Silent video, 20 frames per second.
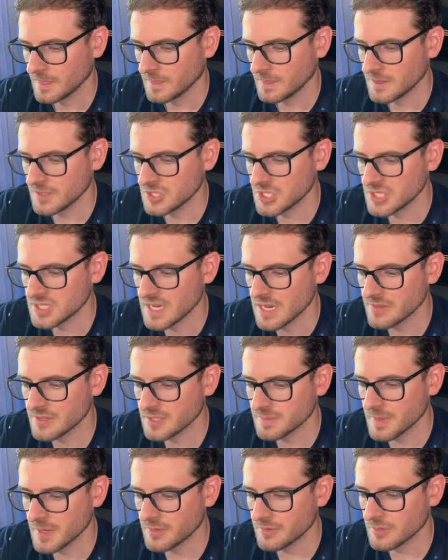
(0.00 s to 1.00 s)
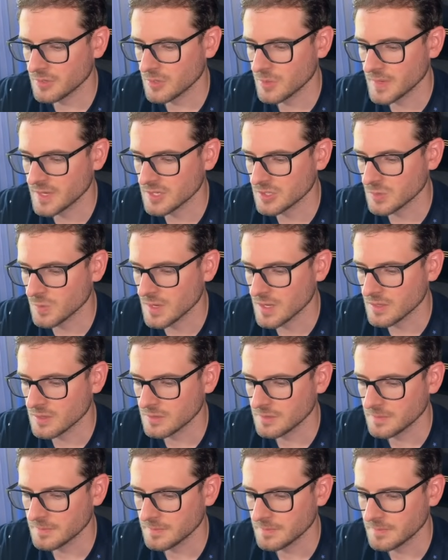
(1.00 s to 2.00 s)
Let's just style this button real quick as well.
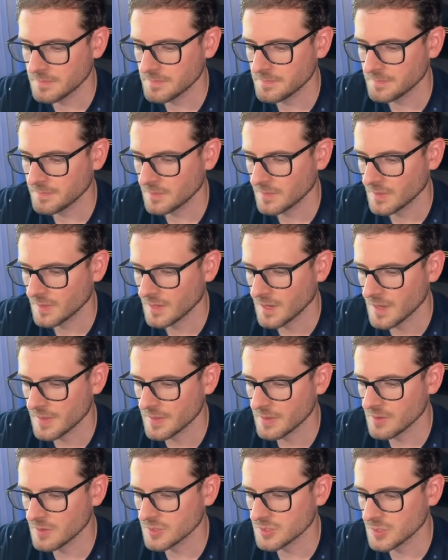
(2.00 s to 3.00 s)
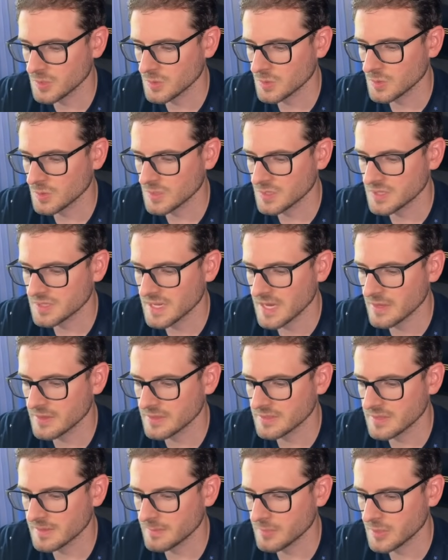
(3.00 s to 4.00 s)
And then also style
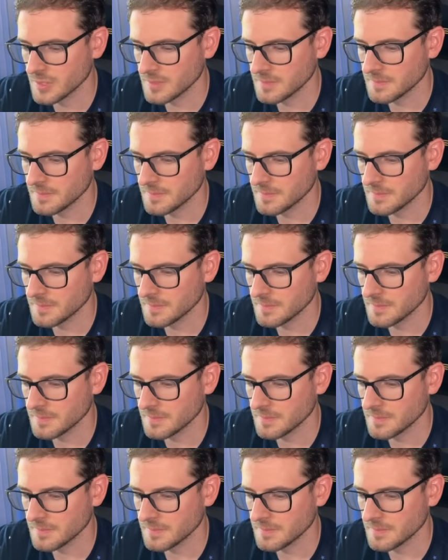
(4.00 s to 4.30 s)
this input.